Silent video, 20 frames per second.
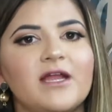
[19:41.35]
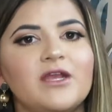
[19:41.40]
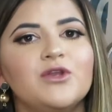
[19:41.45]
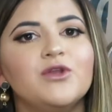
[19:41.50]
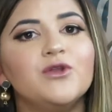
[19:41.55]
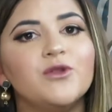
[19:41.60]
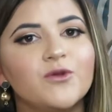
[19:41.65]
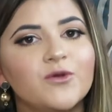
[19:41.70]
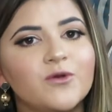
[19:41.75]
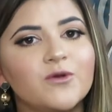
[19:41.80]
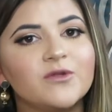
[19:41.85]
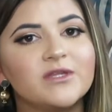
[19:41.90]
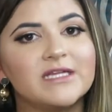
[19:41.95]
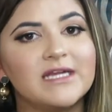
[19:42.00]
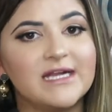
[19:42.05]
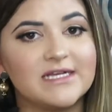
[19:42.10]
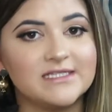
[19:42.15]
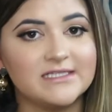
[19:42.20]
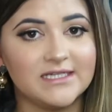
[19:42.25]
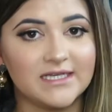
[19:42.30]
knew
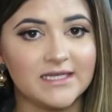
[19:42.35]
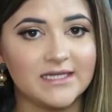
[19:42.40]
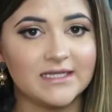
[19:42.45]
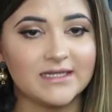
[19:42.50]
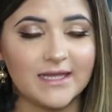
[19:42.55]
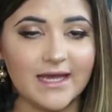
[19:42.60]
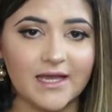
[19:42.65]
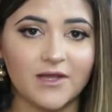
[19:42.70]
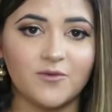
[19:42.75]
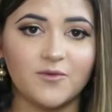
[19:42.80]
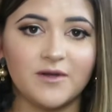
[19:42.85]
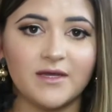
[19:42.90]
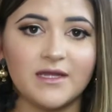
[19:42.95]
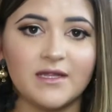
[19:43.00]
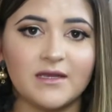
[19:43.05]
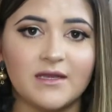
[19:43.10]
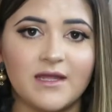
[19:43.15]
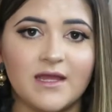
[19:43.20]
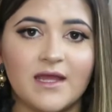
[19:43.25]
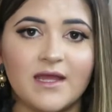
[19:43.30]
that I didn't like
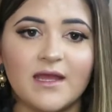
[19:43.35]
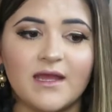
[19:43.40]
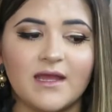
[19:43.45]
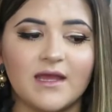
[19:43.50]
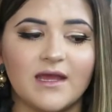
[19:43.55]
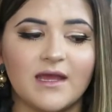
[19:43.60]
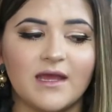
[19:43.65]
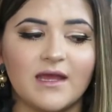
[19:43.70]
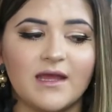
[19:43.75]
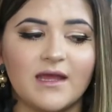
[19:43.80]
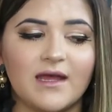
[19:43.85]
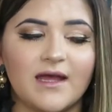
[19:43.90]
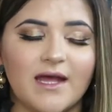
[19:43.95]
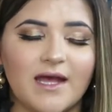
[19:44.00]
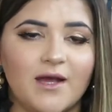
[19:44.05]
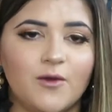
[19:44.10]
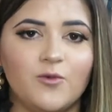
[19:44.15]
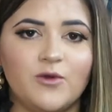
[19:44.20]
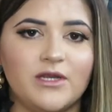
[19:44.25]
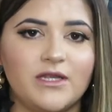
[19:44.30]
one,
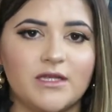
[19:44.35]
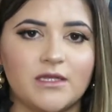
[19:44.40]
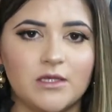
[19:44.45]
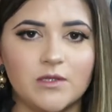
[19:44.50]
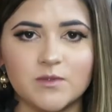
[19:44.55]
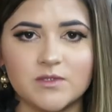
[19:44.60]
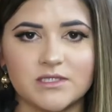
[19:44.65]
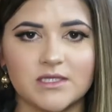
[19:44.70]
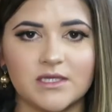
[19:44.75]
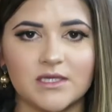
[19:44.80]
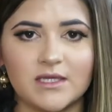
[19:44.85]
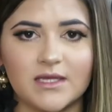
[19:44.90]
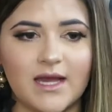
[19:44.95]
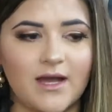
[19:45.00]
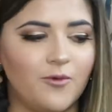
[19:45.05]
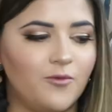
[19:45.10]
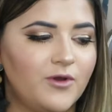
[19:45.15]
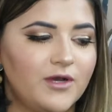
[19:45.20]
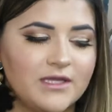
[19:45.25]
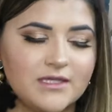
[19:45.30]
I wouldn't use it.
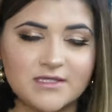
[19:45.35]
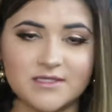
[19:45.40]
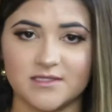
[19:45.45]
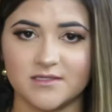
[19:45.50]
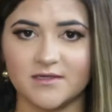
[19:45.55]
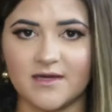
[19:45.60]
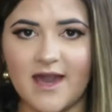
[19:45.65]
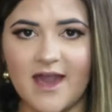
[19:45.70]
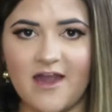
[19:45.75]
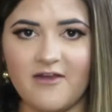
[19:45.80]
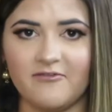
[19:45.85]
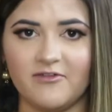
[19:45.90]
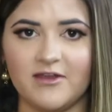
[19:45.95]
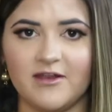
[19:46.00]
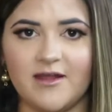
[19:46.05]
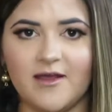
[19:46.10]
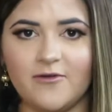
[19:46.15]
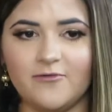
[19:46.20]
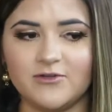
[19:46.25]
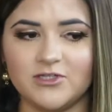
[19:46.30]
I wouldn't still have
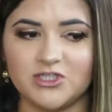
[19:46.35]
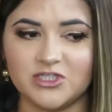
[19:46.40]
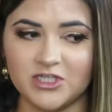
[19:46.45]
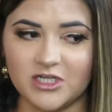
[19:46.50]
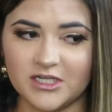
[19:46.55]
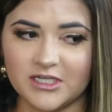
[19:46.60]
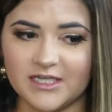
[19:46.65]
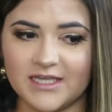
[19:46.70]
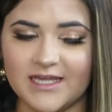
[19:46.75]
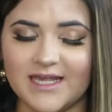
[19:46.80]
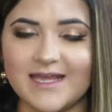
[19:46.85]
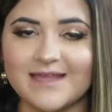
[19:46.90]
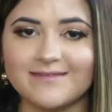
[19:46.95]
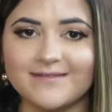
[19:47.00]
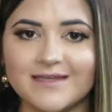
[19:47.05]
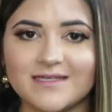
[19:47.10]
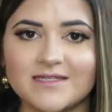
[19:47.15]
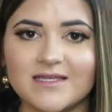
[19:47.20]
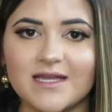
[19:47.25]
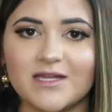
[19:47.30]
it. I would chunk it
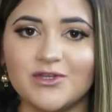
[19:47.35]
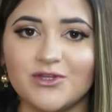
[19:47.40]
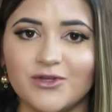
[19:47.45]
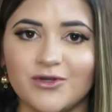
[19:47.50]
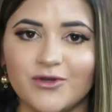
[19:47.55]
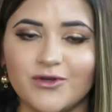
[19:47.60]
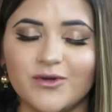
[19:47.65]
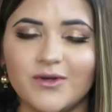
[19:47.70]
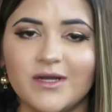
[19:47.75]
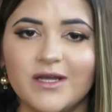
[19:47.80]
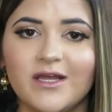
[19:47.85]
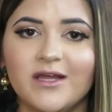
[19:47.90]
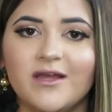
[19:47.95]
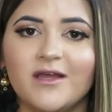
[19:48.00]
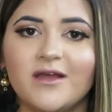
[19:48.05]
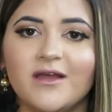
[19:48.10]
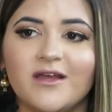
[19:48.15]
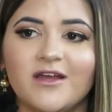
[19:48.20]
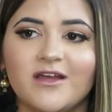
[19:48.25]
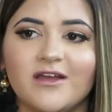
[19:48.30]
unless I knew
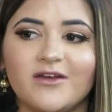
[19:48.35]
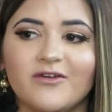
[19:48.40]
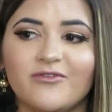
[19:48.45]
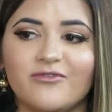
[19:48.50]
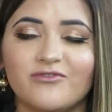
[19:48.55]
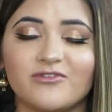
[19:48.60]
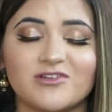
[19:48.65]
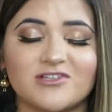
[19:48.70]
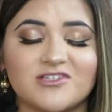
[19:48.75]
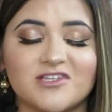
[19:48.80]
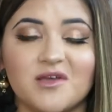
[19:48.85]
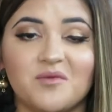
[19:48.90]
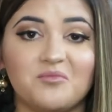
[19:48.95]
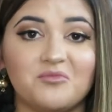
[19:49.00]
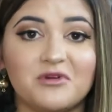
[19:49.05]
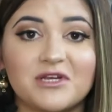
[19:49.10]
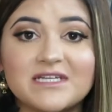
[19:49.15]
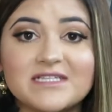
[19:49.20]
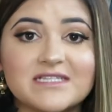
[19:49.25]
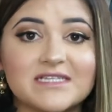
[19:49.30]
for
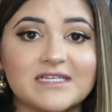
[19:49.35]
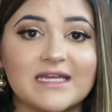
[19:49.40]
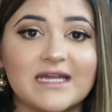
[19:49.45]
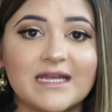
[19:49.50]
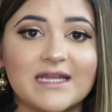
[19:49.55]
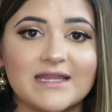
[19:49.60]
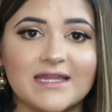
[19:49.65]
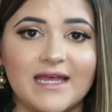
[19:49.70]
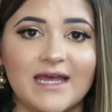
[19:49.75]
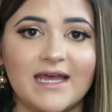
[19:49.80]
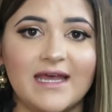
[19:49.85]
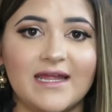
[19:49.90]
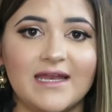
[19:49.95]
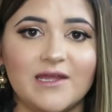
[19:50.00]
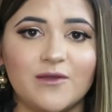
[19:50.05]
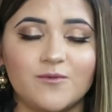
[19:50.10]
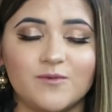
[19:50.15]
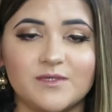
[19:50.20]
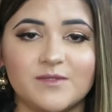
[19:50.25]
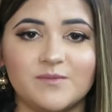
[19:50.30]
some reason that
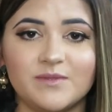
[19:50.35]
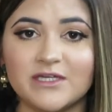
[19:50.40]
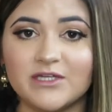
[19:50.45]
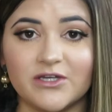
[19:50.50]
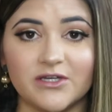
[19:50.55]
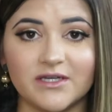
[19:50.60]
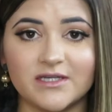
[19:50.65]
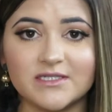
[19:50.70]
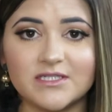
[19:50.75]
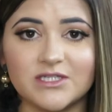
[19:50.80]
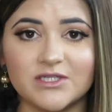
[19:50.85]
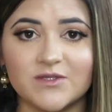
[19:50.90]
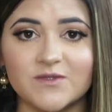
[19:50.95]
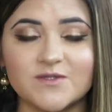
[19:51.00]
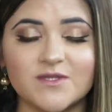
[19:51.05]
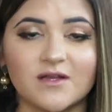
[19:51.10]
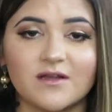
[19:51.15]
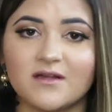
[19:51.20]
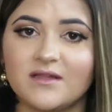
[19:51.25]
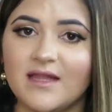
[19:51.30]
it would be good to
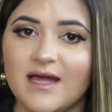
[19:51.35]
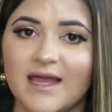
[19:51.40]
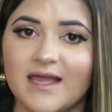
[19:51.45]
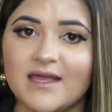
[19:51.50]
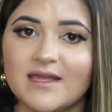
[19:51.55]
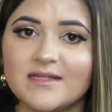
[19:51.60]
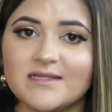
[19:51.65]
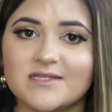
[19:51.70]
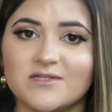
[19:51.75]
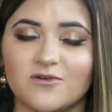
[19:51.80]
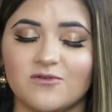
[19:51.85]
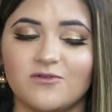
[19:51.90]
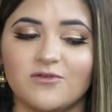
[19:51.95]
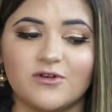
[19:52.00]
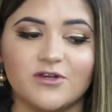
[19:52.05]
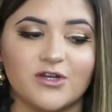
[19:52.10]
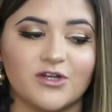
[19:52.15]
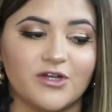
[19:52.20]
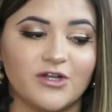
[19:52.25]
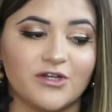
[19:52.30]
use on clients
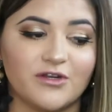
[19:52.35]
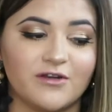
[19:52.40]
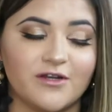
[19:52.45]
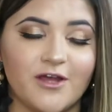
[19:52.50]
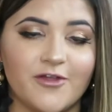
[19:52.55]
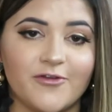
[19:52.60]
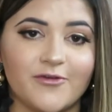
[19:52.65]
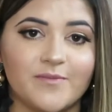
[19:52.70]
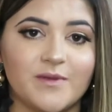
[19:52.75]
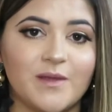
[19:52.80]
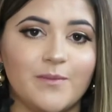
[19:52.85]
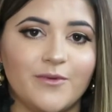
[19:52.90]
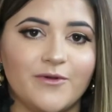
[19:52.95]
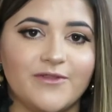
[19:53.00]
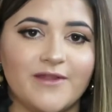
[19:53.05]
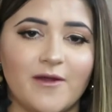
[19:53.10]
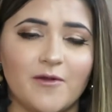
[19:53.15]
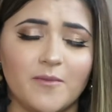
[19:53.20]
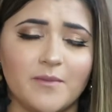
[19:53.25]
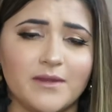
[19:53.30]
or good on other people.
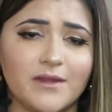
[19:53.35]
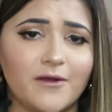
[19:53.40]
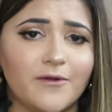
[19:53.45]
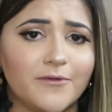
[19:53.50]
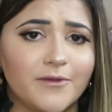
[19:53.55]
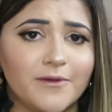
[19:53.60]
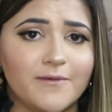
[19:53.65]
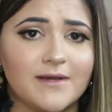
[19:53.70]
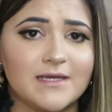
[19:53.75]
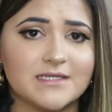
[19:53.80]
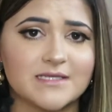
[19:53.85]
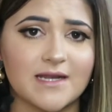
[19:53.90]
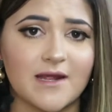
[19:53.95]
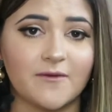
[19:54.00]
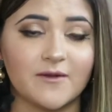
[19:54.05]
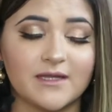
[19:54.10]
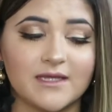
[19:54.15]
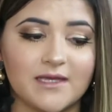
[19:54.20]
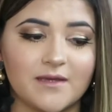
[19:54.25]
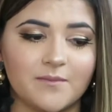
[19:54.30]
That would be the only reason
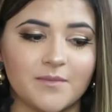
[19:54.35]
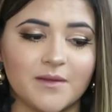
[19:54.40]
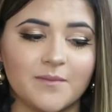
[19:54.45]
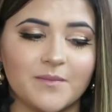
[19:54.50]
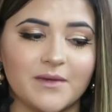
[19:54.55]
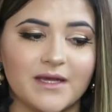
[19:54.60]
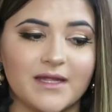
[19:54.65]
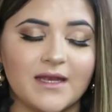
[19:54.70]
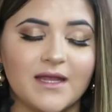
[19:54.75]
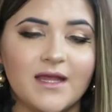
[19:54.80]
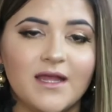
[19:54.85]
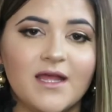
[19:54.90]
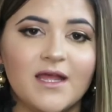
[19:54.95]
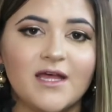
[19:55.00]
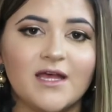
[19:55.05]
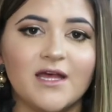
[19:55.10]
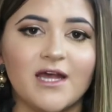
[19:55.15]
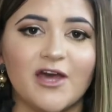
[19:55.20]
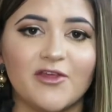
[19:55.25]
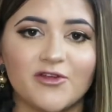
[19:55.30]
I would keep it. But
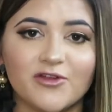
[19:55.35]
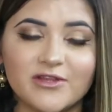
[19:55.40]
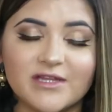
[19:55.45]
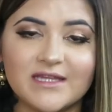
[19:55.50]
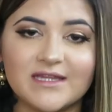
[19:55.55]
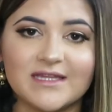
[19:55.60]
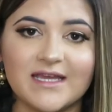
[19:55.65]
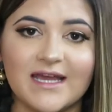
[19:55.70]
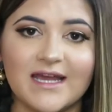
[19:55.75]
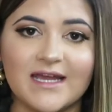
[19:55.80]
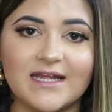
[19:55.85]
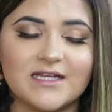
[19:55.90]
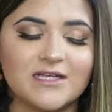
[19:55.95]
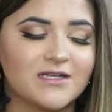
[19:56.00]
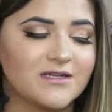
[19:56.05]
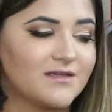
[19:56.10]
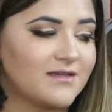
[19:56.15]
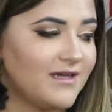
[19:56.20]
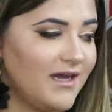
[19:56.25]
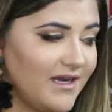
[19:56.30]
Other than that,
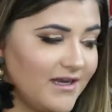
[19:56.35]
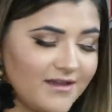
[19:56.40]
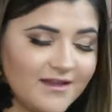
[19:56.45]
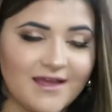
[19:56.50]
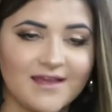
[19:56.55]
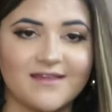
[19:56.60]
kind of